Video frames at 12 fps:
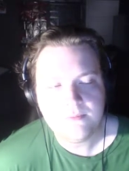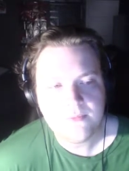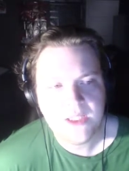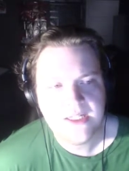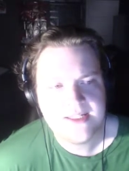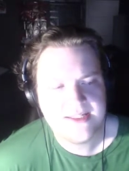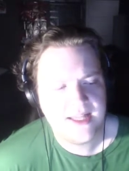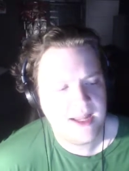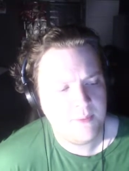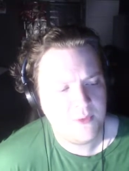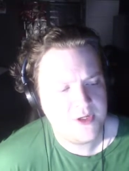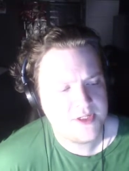his
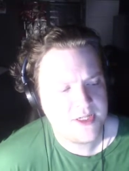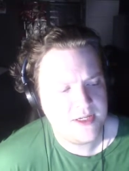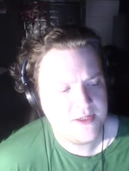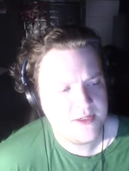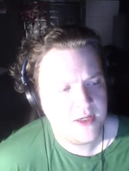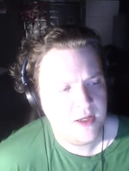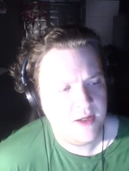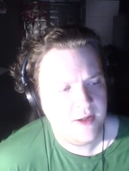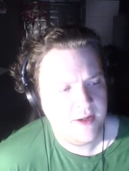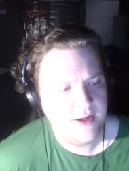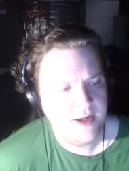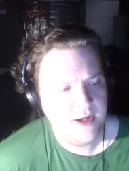line where he says,
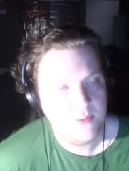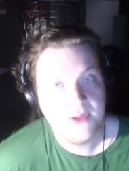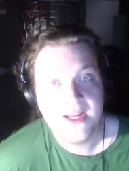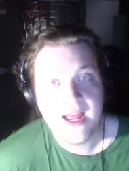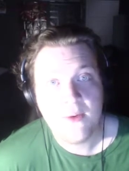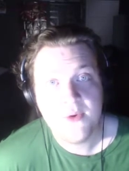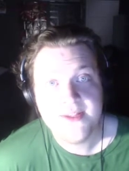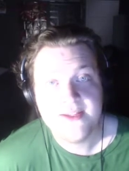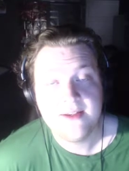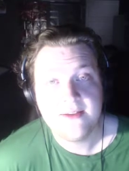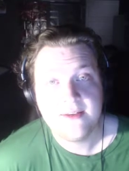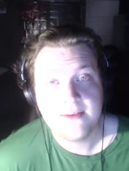uh, "Well, the guy wins
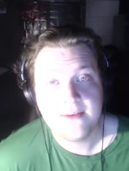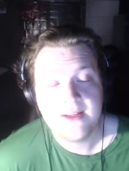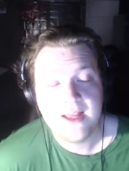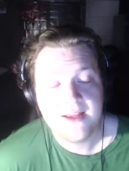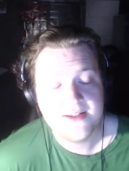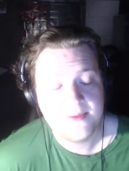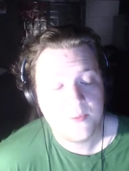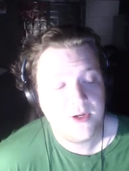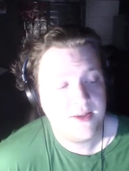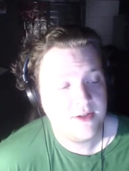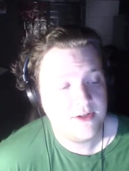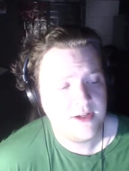it." the guy ends up
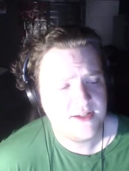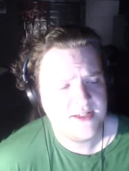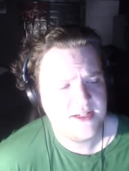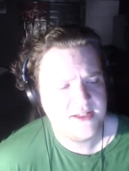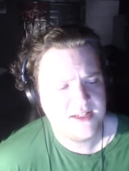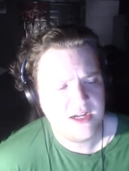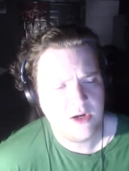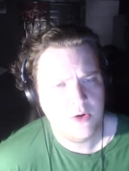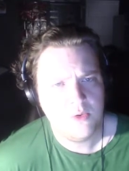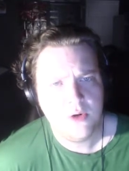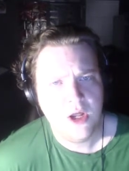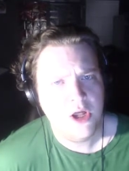winning the toss and he's like,
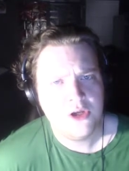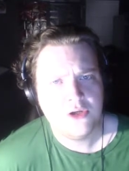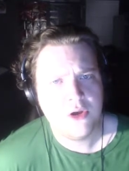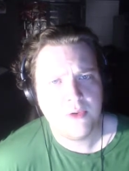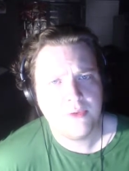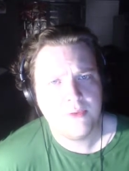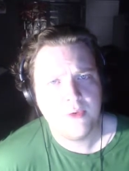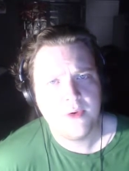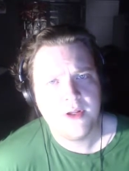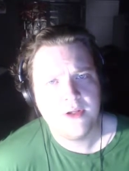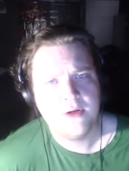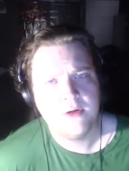"Oh, don't throw it
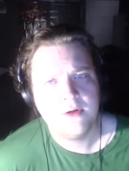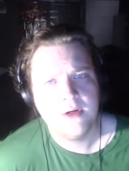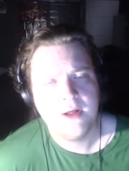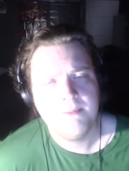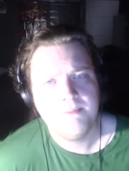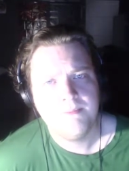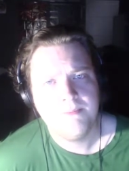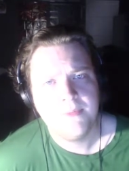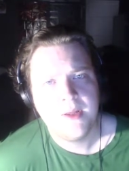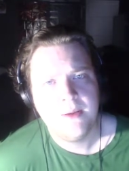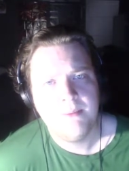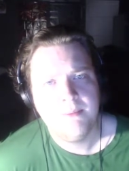in your um,
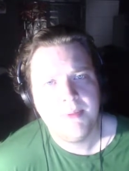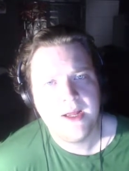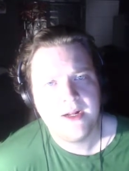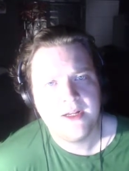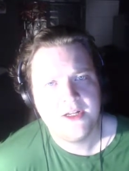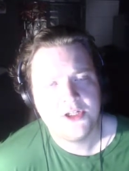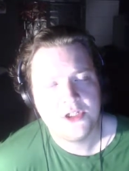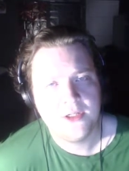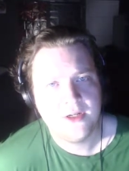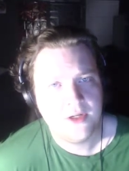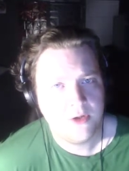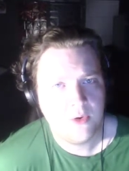pocket. It's your
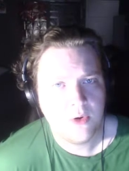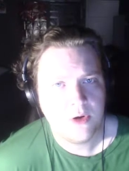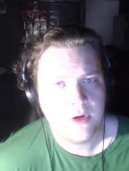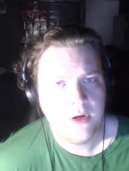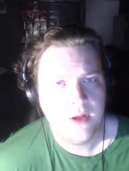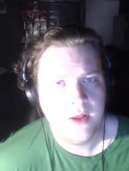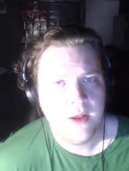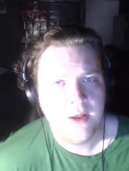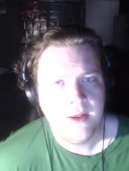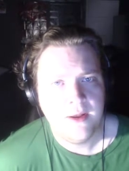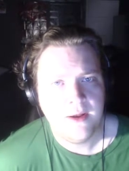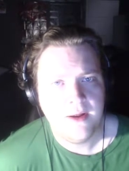lucky quarter.
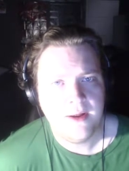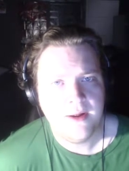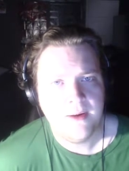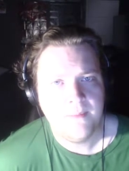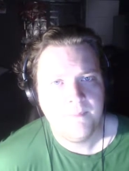Uh,